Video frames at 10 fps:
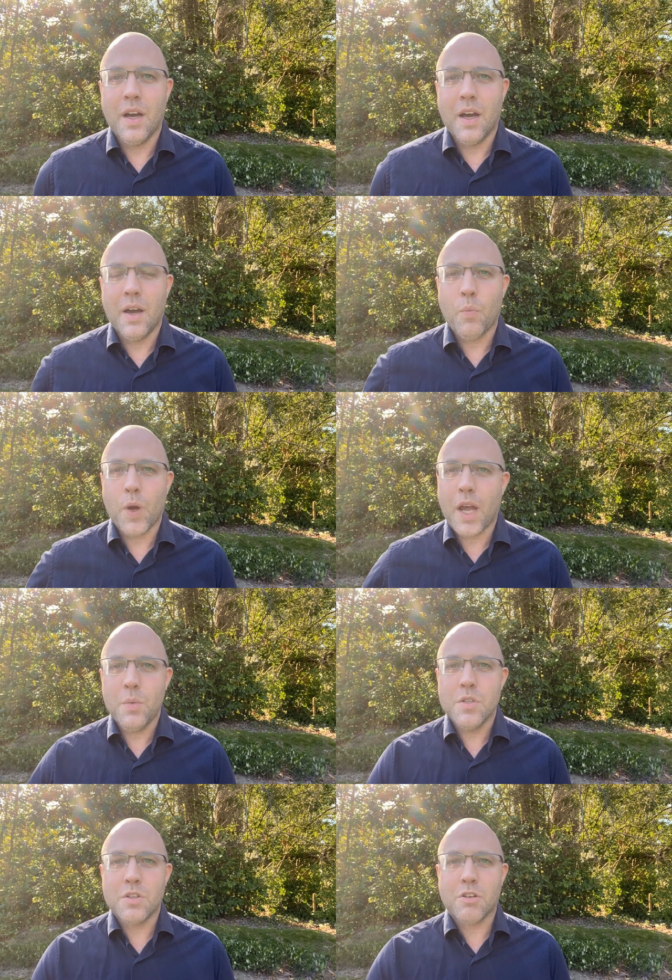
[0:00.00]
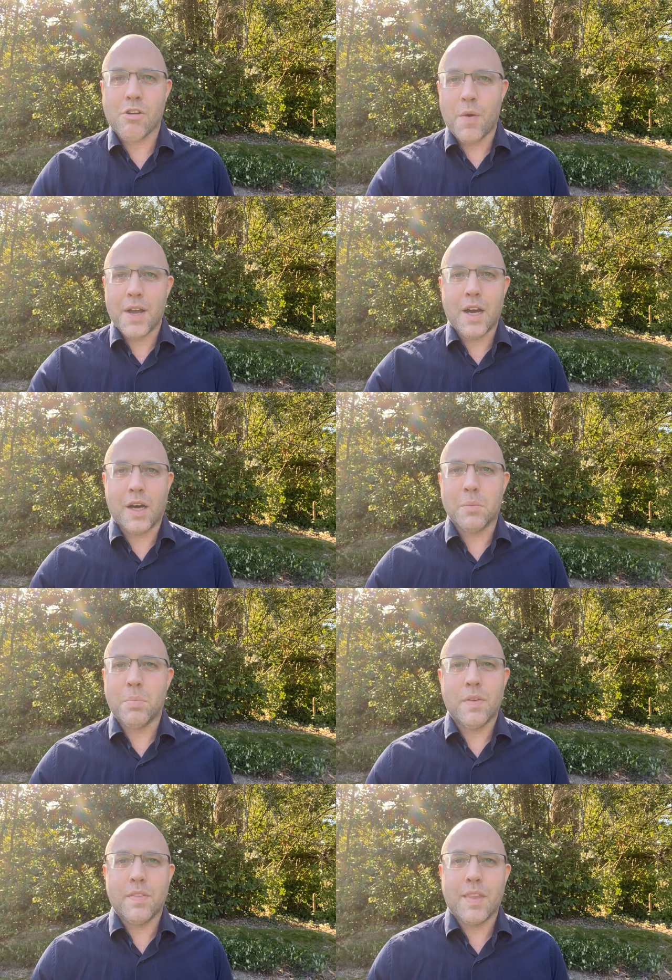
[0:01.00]
when I was growing up,
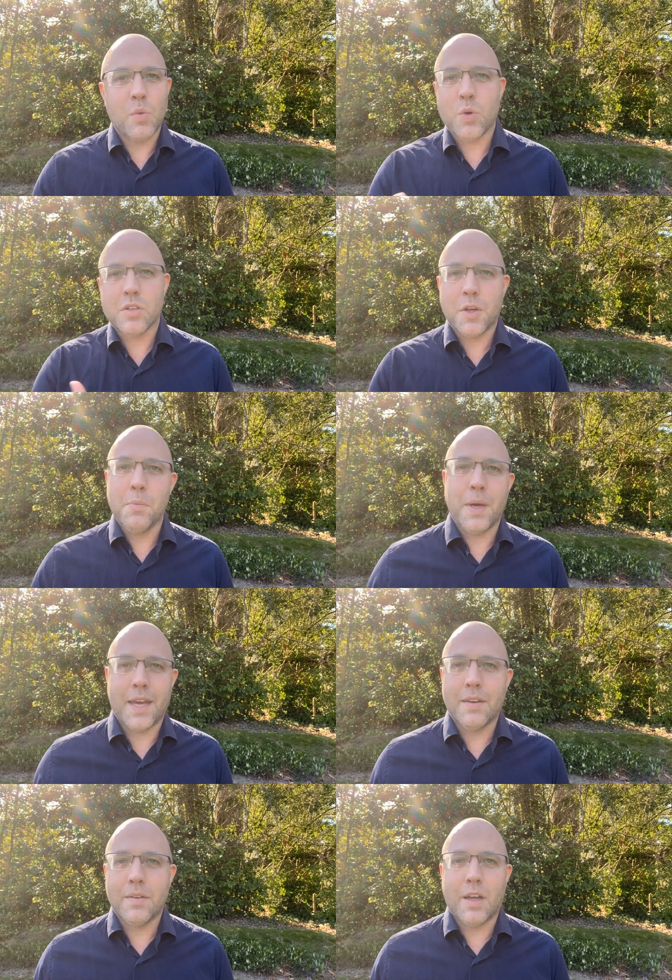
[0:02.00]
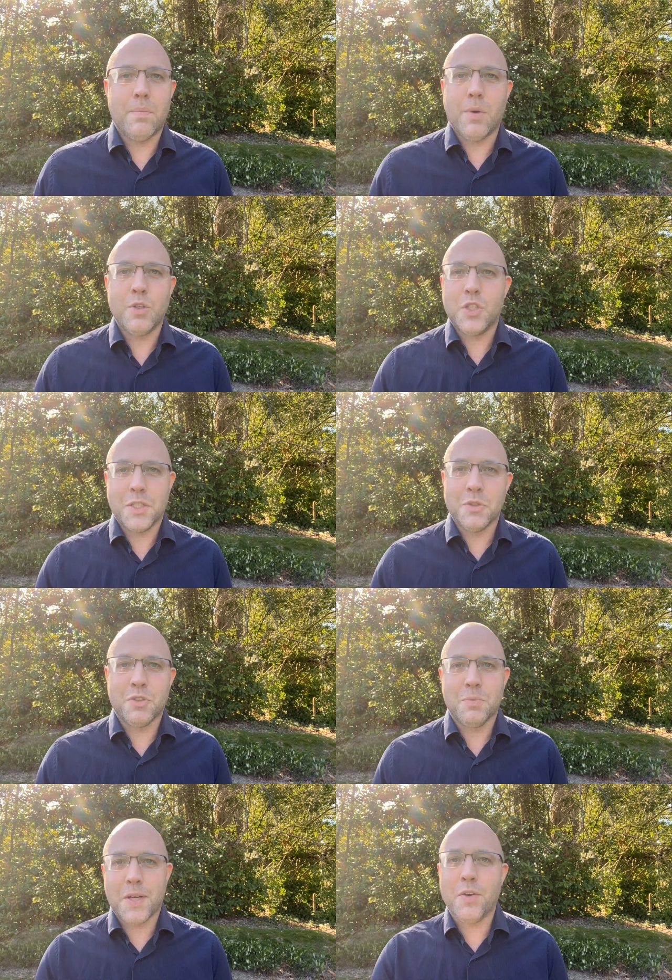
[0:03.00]
there was no beard. Like most
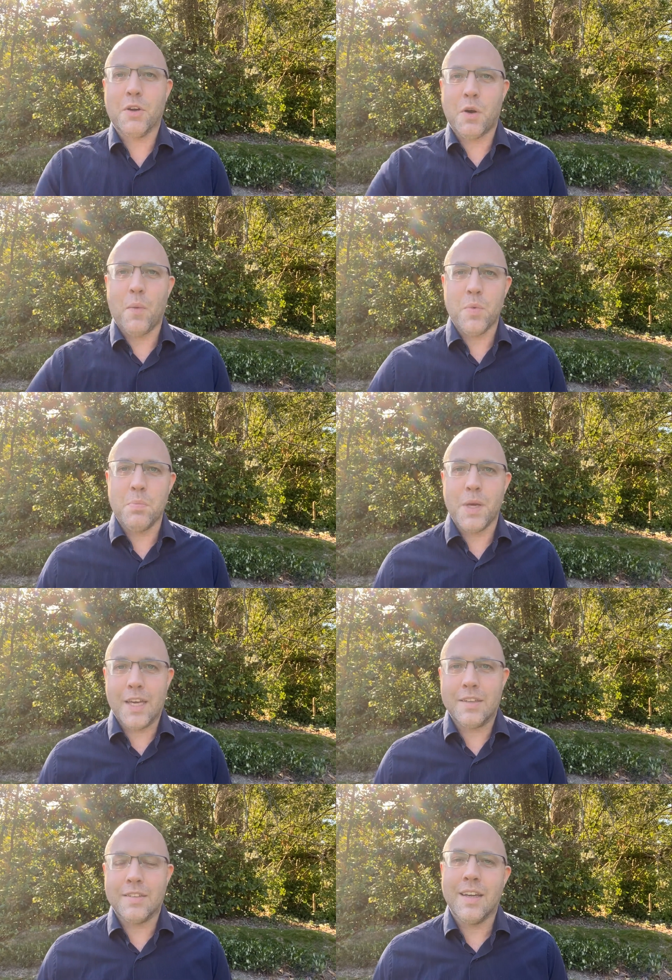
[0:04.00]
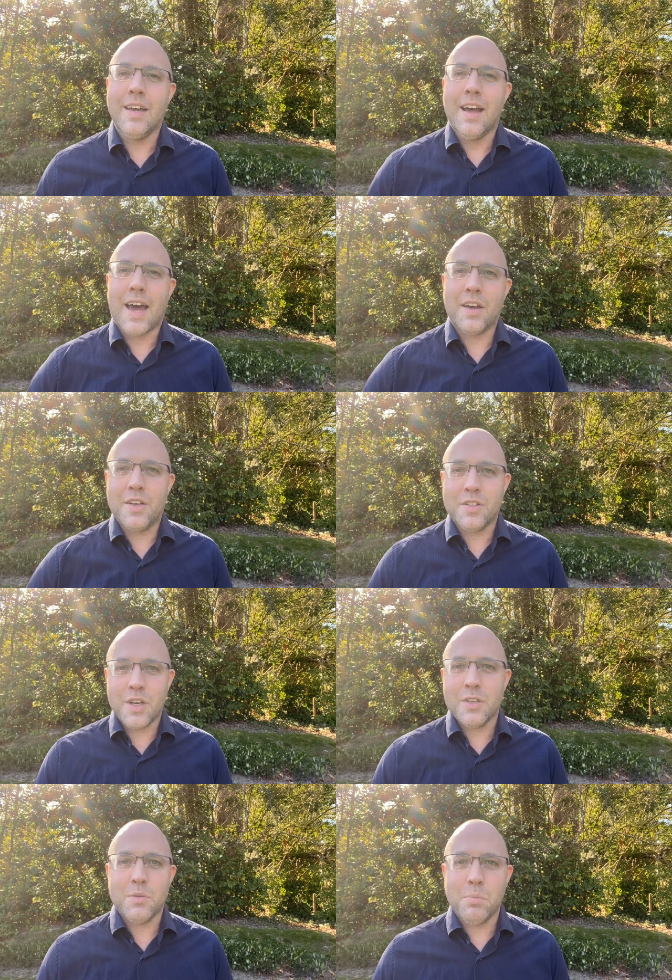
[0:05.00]
children, we don't grow up with beards. And at a
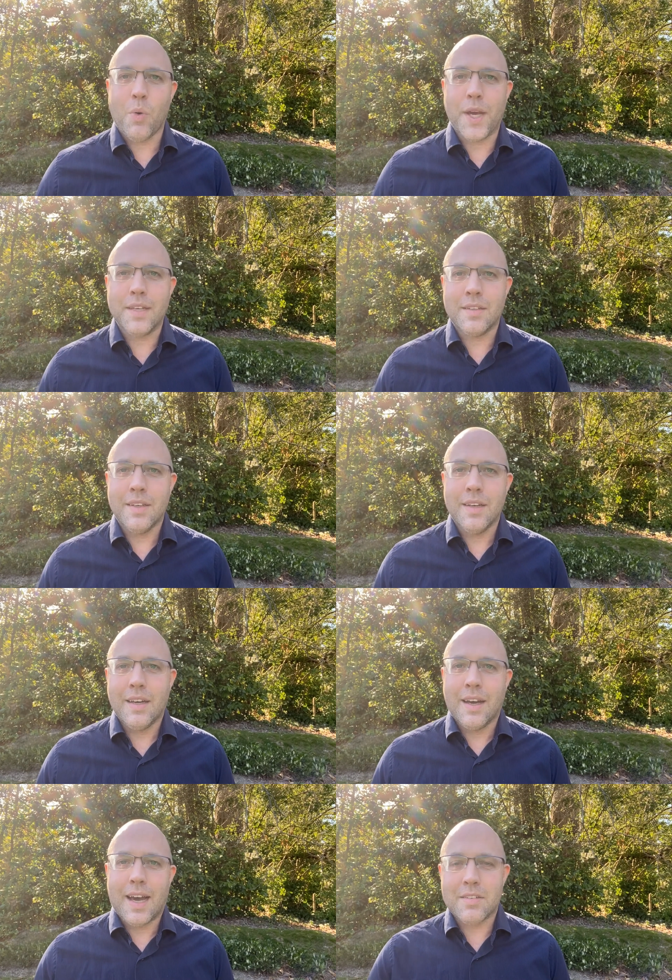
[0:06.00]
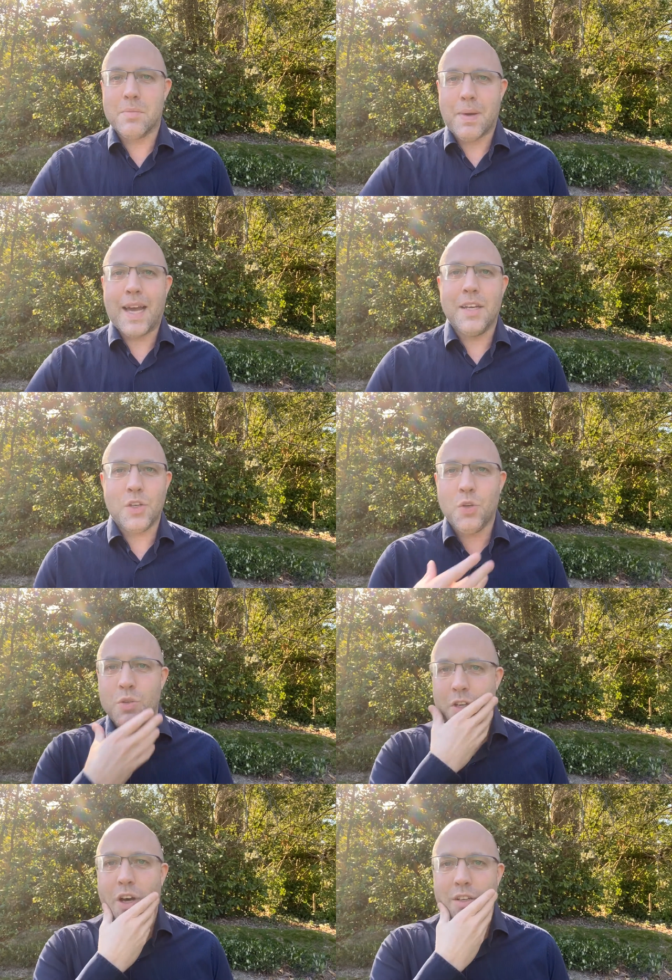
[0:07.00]
certain point, as a man, you
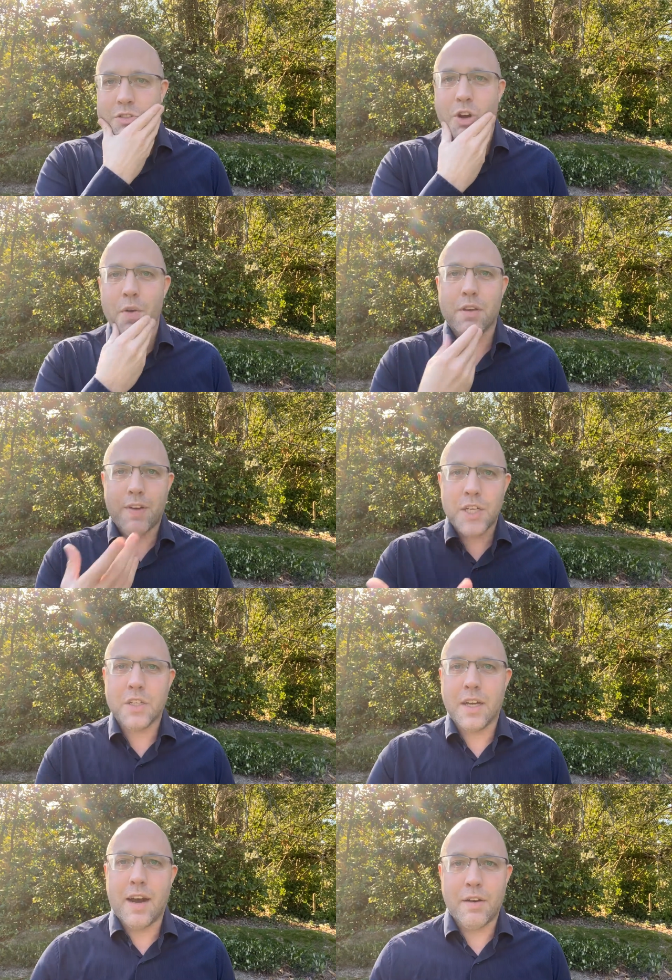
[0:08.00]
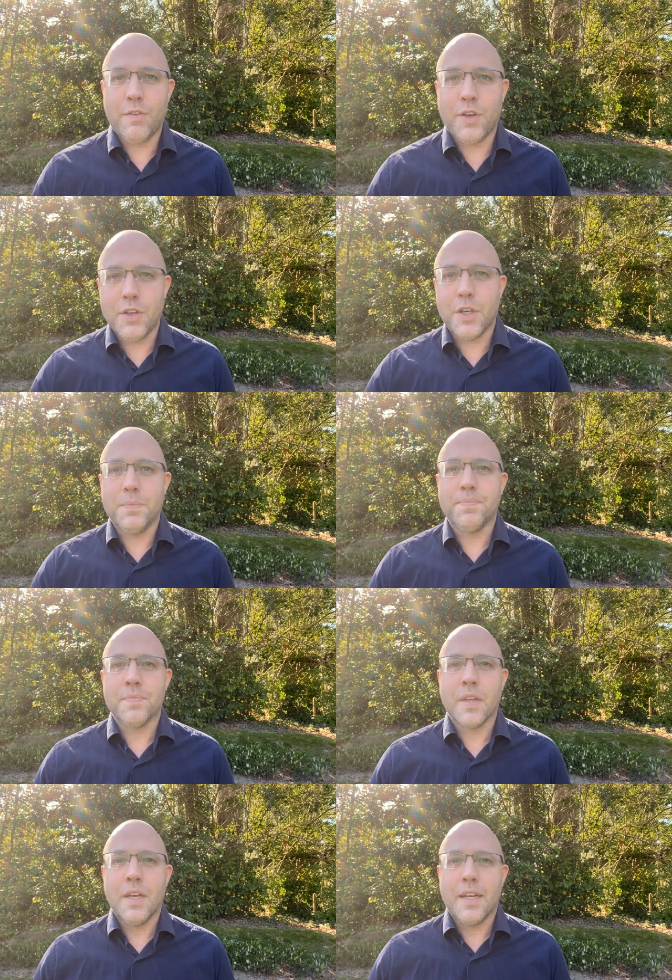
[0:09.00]
start growing facial hair if you do.
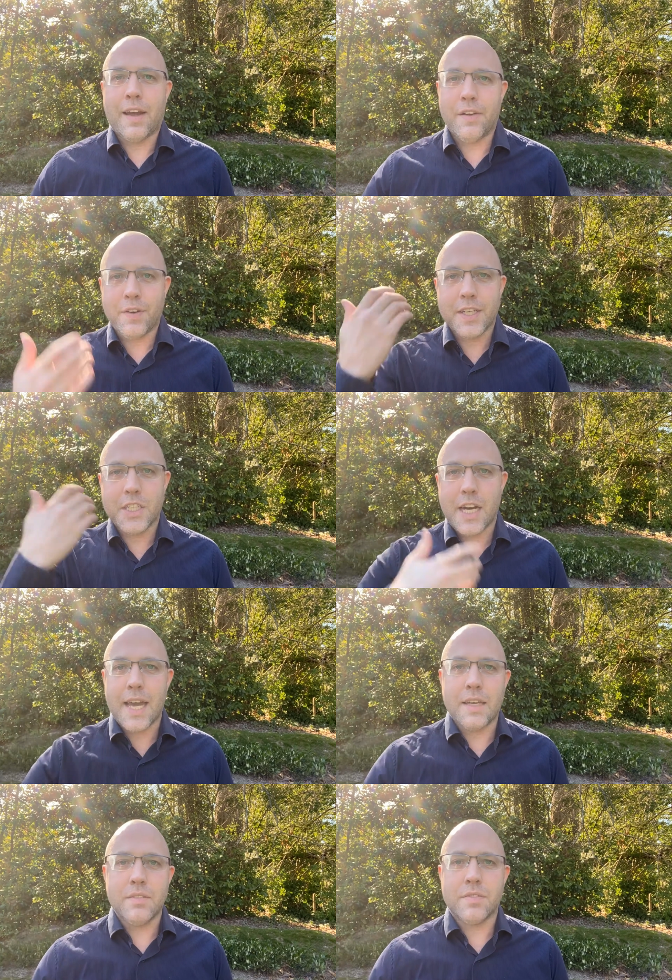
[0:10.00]
Now, if I shave